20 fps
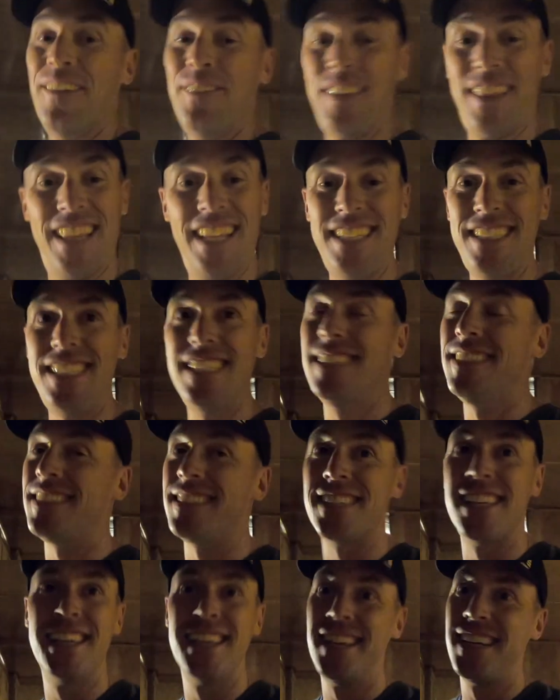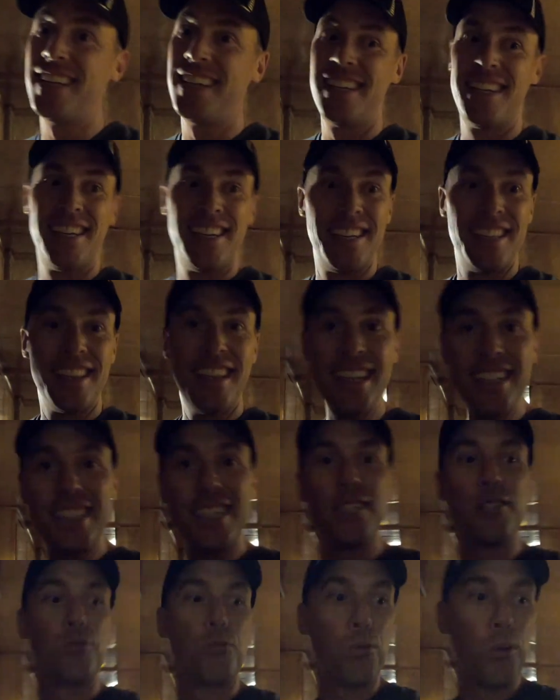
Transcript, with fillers: I mean, this is this is